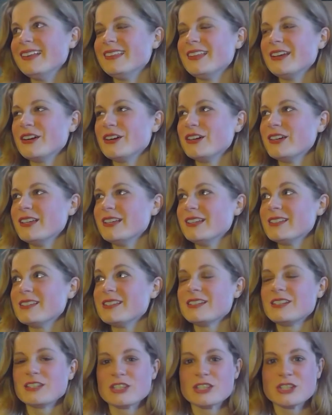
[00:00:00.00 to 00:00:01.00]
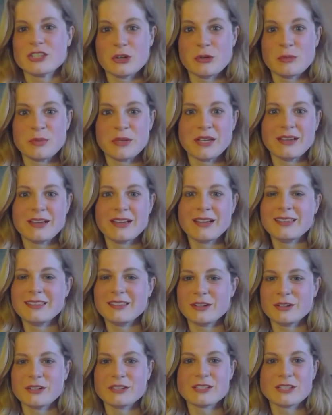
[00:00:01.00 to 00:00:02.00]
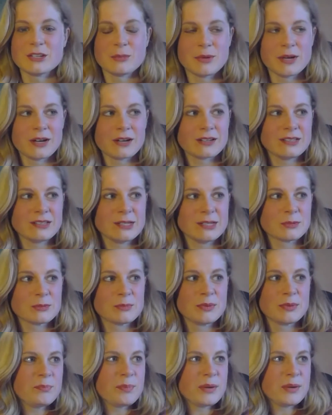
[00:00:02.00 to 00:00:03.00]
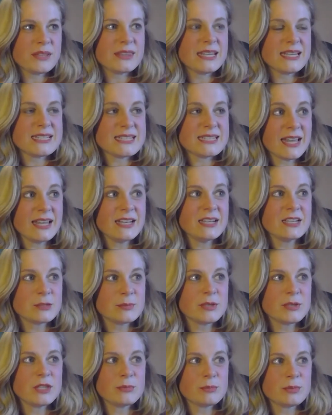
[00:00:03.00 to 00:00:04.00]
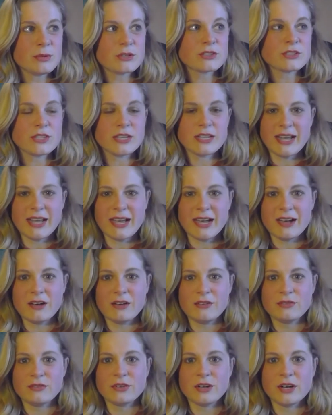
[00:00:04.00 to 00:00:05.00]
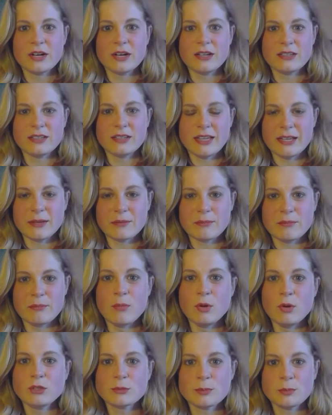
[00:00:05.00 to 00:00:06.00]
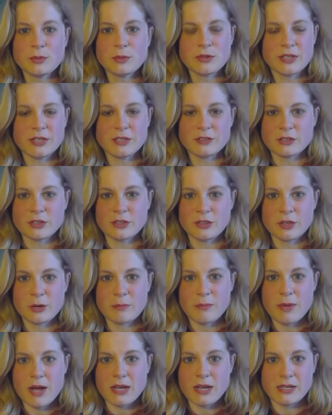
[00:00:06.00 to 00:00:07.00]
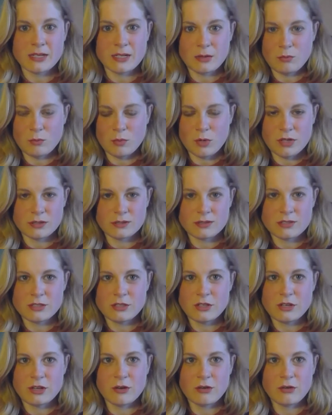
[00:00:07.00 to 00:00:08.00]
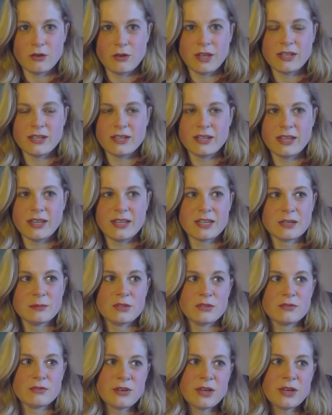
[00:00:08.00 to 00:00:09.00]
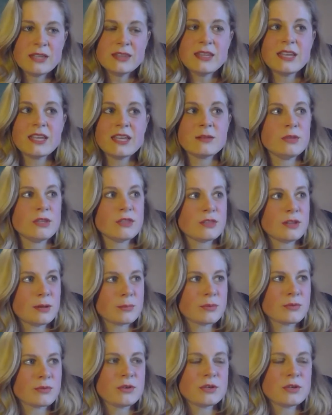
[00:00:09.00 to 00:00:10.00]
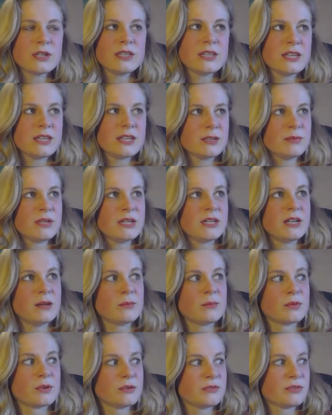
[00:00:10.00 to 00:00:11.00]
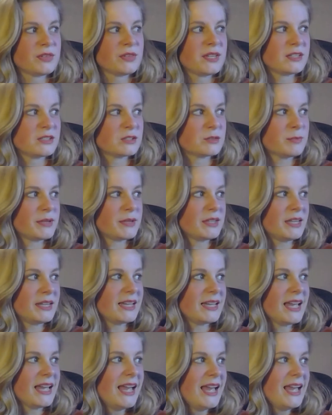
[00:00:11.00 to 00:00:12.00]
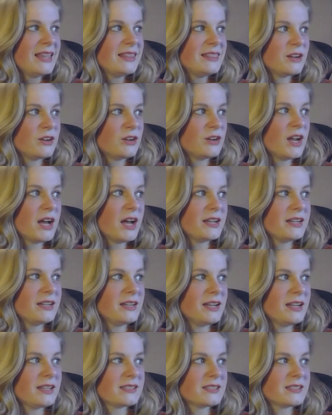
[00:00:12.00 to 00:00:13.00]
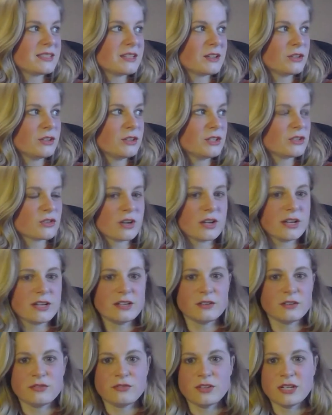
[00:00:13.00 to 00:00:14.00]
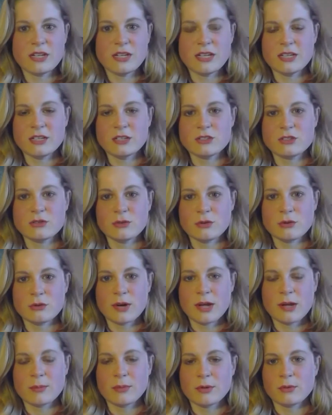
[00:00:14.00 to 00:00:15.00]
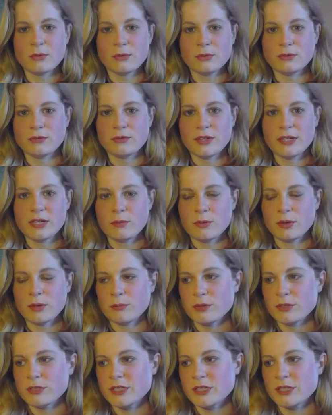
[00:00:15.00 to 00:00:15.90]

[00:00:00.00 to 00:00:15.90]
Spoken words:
there is a dystopia and there is an apocalypse, but they tend to be the books that have like multiple things on their mind at once, you know, and they can be fun, they can be thought-provoking, they can be a number of things, but like they're not necessarily trying to fit into a rabbit hole of any one